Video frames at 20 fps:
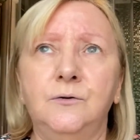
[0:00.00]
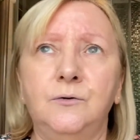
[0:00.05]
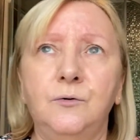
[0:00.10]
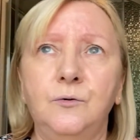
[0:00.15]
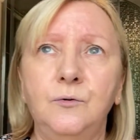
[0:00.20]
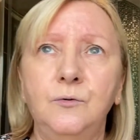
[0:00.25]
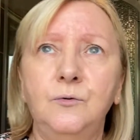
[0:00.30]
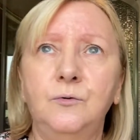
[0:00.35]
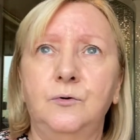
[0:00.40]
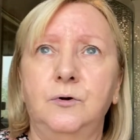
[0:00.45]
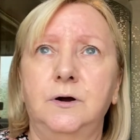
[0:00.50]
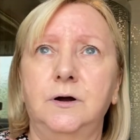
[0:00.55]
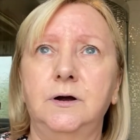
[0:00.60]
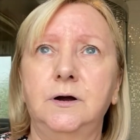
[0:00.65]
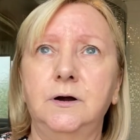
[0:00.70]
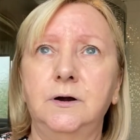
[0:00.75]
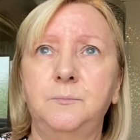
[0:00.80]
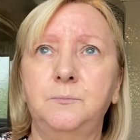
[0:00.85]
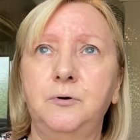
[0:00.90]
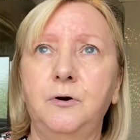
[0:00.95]

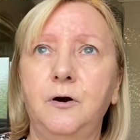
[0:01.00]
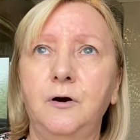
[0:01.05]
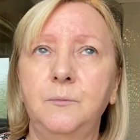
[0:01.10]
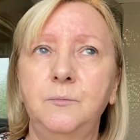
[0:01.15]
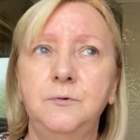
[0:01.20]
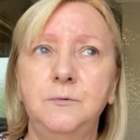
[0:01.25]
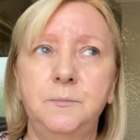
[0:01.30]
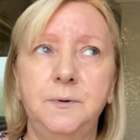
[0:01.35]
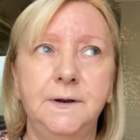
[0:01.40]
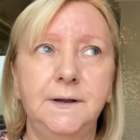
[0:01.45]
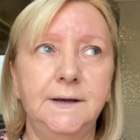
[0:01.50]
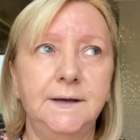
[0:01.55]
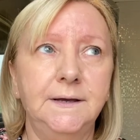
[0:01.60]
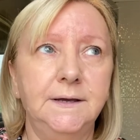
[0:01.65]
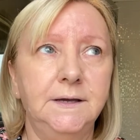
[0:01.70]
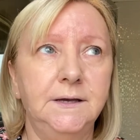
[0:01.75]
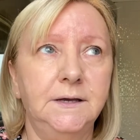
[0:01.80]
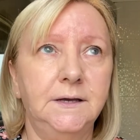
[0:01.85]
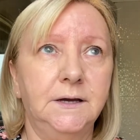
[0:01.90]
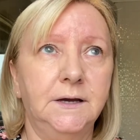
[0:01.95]

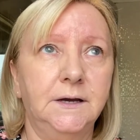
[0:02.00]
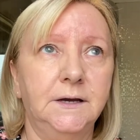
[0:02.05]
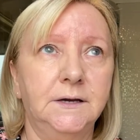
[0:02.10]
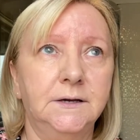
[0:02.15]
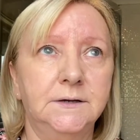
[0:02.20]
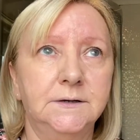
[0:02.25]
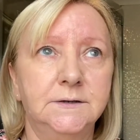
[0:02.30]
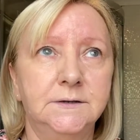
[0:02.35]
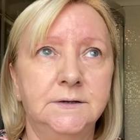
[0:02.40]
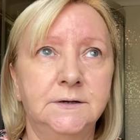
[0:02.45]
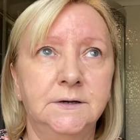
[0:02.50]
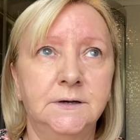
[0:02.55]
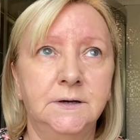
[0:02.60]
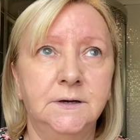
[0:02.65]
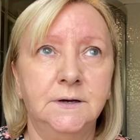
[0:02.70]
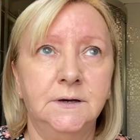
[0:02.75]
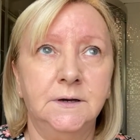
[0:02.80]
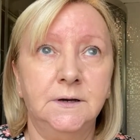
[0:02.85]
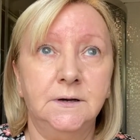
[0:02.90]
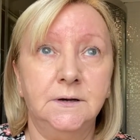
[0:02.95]
probably
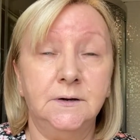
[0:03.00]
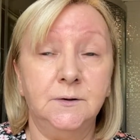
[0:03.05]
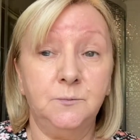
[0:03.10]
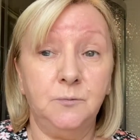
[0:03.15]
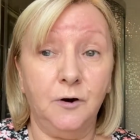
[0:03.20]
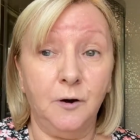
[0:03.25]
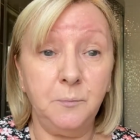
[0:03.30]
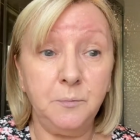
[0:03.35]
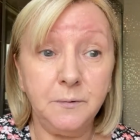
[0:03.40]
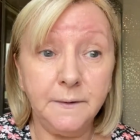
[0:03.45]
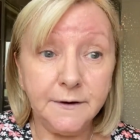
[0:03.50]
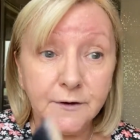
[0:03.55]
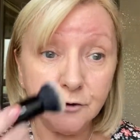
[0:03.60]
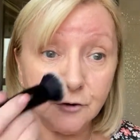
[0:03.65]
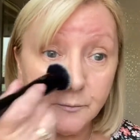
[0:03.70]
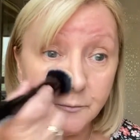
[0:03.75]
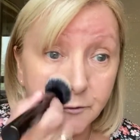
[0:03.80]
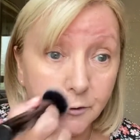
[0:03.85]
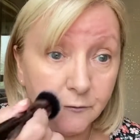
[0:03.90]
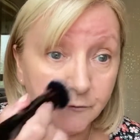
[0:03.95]

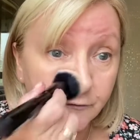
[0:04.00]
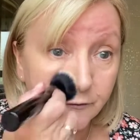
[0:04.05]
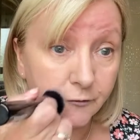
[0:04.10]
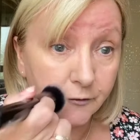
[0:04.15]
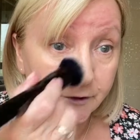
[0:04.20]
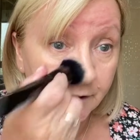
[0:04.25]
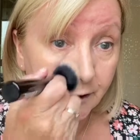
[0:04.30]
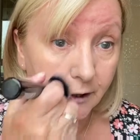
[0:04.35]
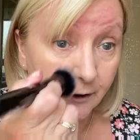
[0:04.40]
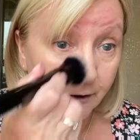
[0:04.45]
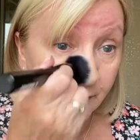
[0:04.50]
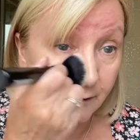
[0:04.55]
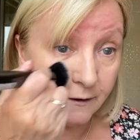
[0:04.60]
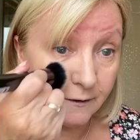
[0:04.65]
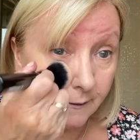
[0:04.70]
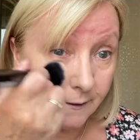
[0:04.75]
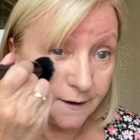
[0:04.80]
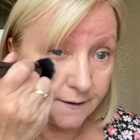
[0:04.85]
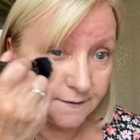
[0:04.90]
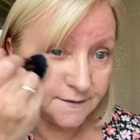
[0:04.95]
coming up for a
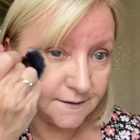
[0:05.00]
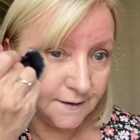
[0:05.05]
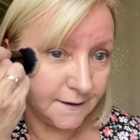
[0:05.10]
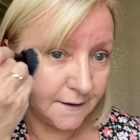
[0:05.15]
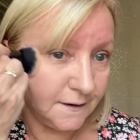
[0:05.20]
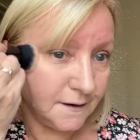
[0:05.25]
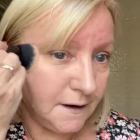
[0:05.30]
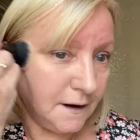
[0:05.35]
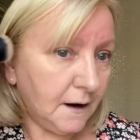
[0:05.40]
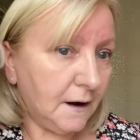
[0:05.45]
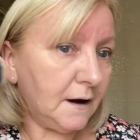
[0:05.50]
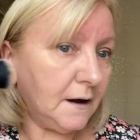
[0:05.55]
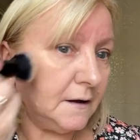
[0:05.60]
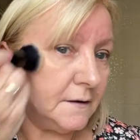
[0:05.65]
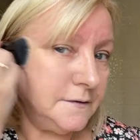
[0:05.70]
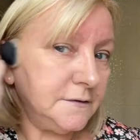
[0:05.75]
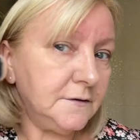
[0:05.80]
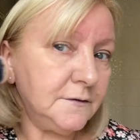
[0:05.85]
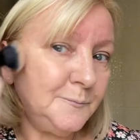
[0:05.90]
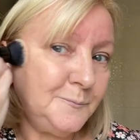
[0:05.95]
year, I think.
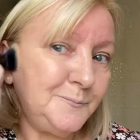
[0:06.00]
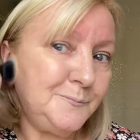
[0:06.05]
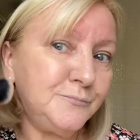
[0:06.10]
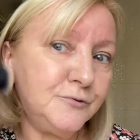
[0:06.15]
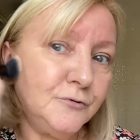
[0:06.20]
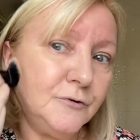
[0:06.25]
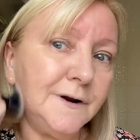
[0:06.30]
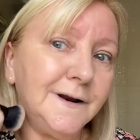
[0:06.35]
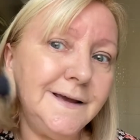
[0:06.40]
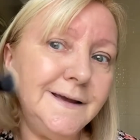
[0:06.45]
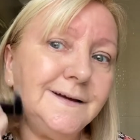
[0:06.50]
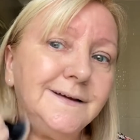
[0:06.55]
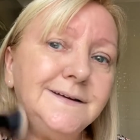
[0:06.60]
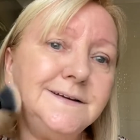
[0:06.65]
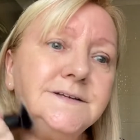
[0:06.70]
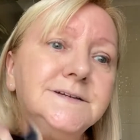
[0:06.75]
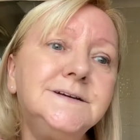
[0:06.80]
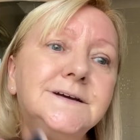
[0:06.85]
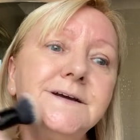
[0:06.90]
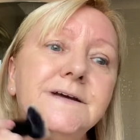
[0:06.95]
And they're
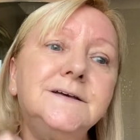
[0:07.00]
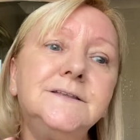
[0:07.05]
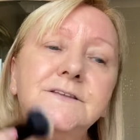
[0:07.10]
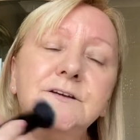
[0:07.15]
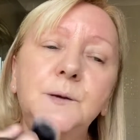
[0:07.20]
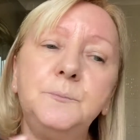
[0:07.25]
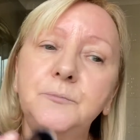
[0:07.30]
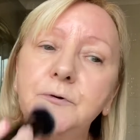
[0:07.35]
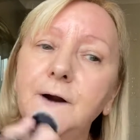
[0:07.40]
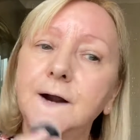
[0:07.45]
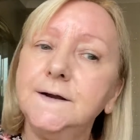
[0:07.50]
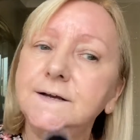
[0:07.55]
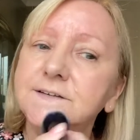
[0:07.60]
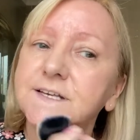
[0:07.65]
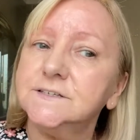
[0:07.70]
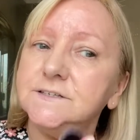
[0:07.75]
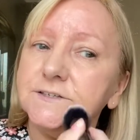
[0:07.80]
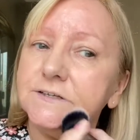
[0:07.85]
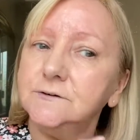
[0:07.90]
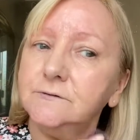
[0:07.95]
brilliant. The
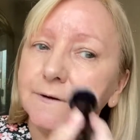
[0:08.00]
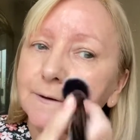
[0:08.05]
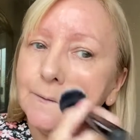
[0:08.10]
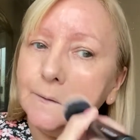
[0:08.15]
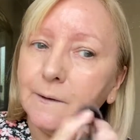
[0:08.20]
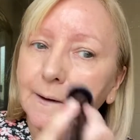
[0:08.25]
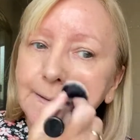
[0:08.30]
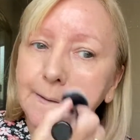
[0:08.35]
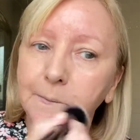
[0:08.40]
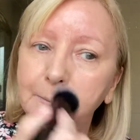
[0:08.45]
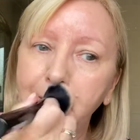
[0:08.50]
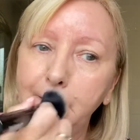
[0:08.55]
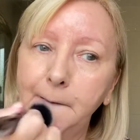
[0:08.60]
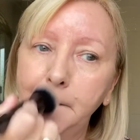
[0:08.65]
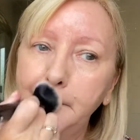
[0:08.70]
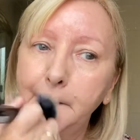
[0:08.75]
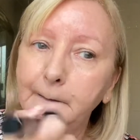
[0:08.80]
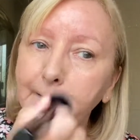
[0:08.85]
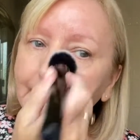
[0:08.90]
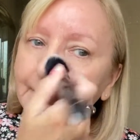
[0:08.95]
prices are
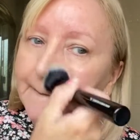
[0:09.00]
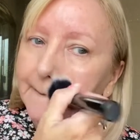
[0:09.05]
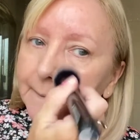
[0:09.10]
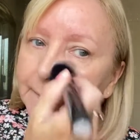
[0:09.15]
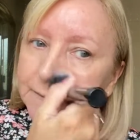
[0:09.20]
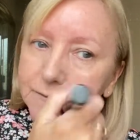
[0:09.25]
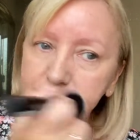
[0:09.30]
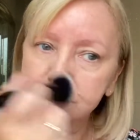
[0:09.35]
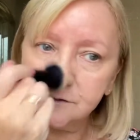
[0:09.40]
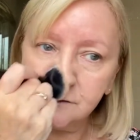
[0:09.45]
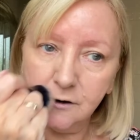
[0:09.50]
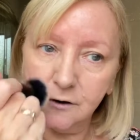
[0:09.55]
incredible. I used to